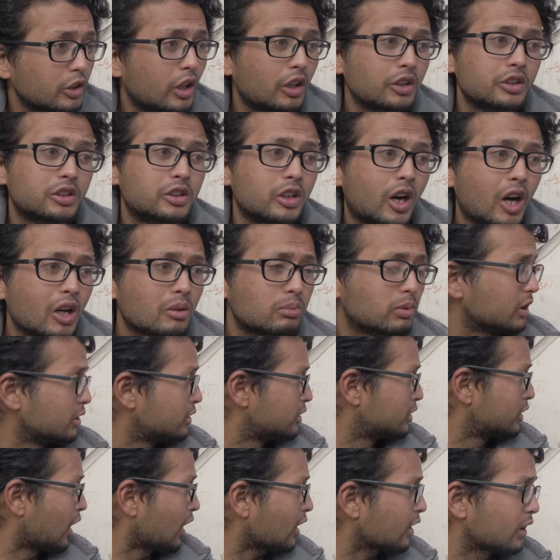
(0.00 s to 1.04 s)
not duck
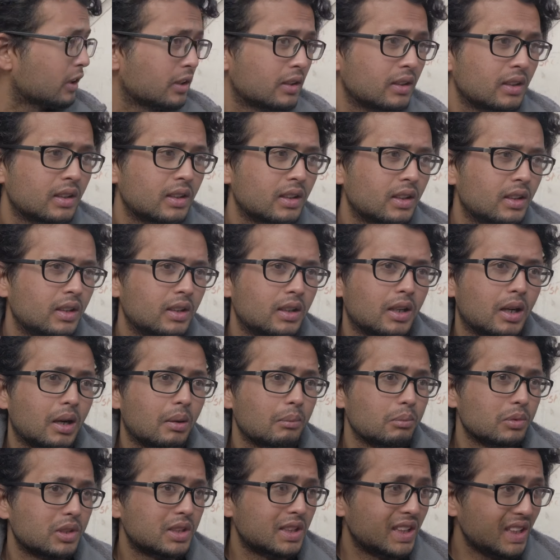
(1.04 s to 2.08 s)
but duck,
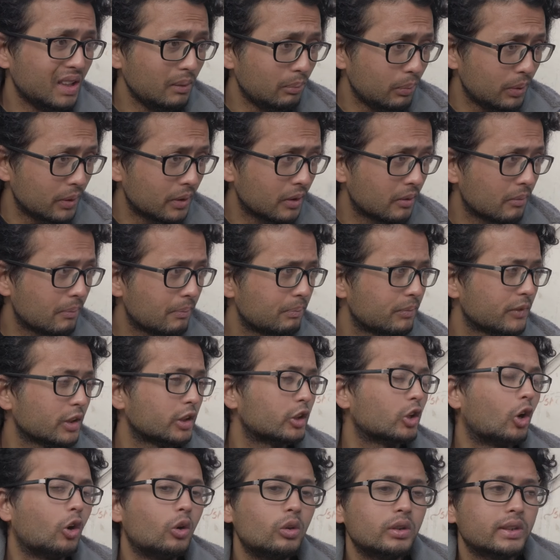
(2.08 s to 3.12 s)
um, sheep,
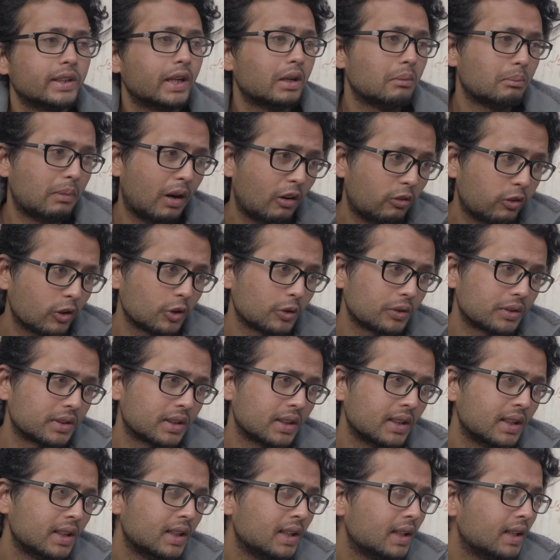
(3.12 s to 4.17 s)
goat, and
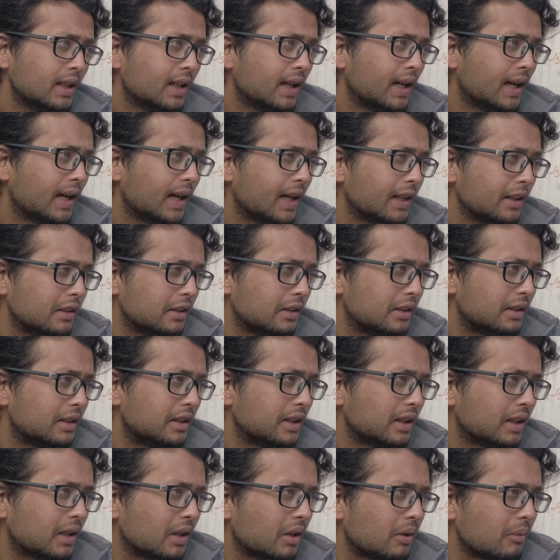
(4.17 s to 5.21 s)
buffaloes.
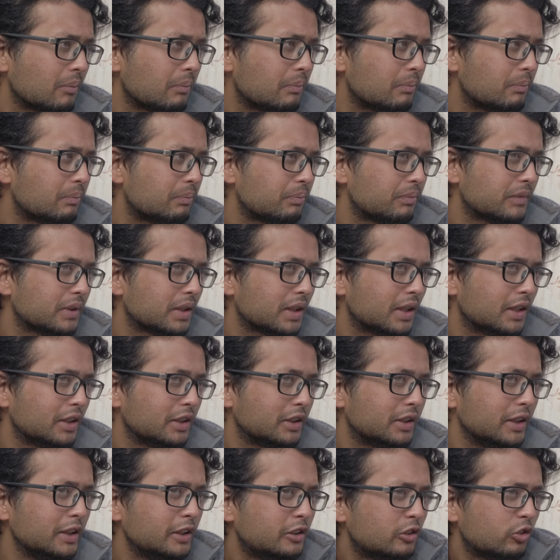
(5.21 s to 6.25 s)
And uh,
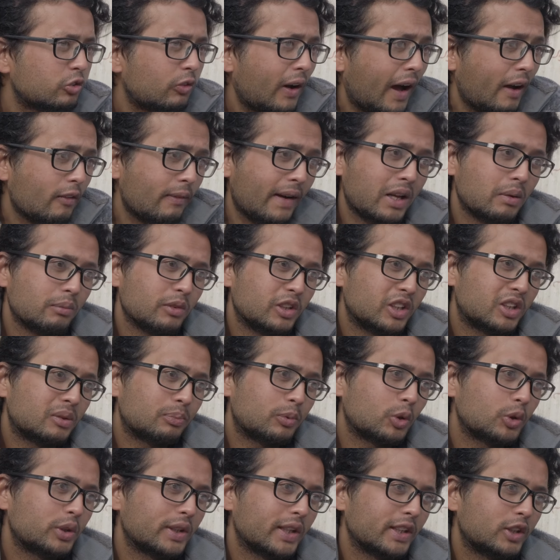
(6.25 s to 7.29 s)
these five animals
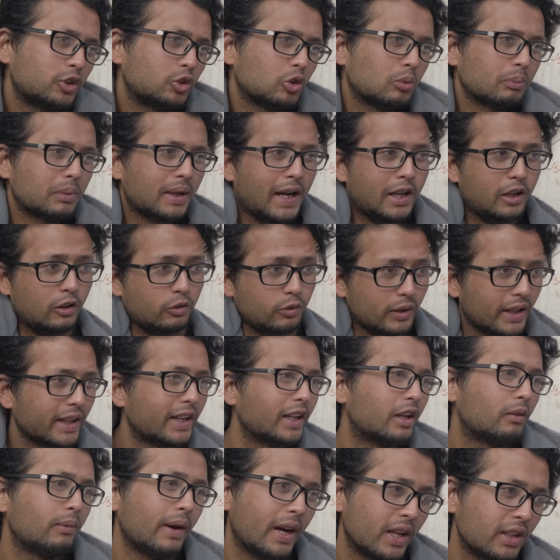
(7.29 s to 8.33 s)
possess some kind of
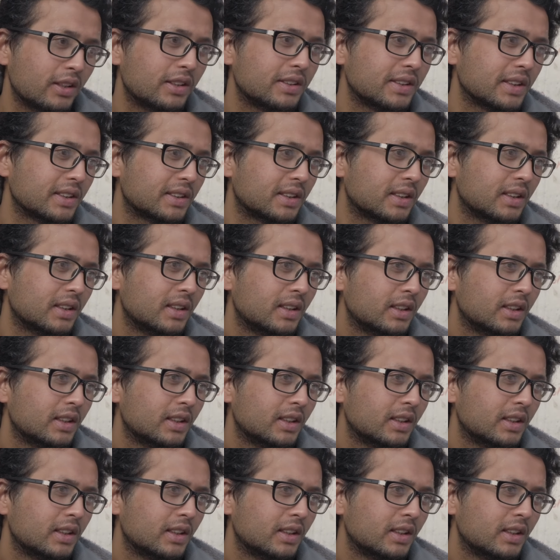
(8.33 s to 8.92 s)
negative energies.